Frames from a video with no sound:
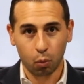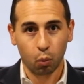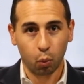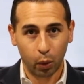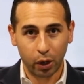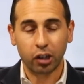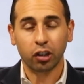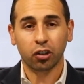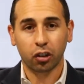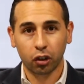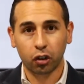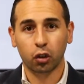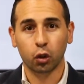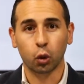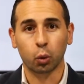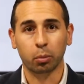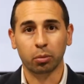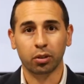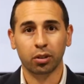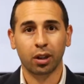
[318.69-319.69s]
we just
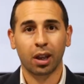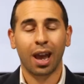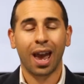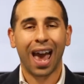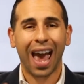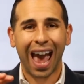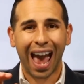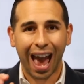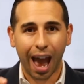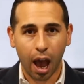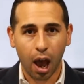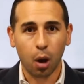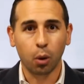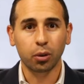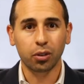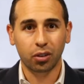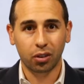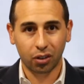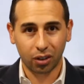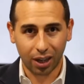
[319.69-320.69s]
assumed,
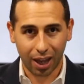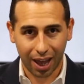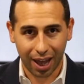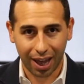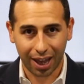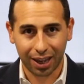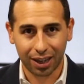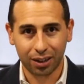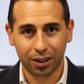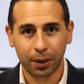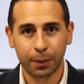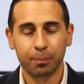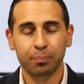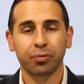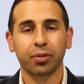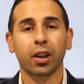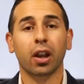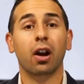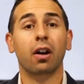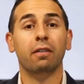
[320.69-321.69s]
outside
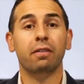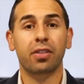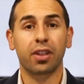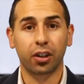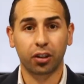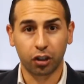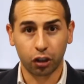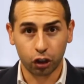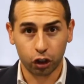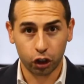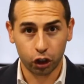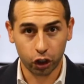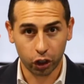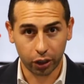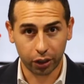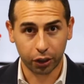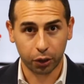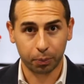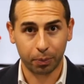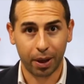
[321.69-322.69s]
of this
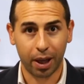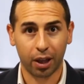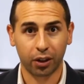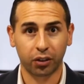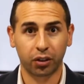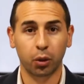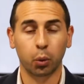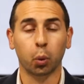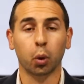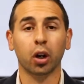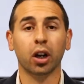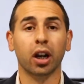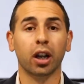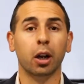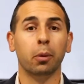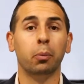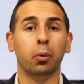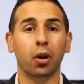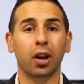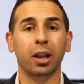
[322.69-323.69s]
insurance policy we're going
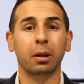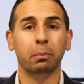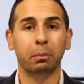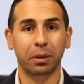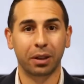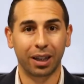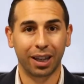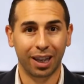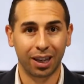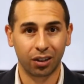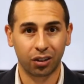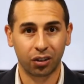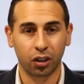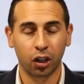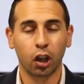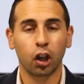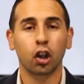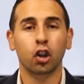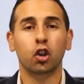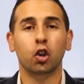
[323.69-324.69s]
to put in place
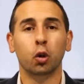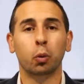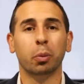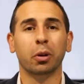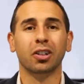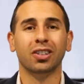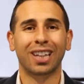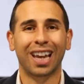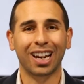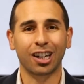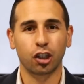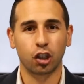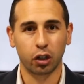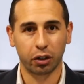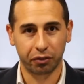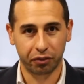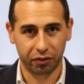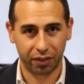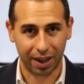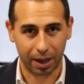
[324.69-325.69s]
to protect your
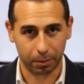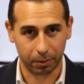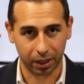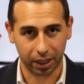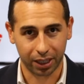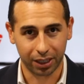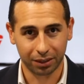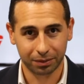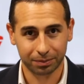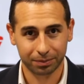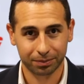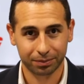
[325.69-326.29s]
family,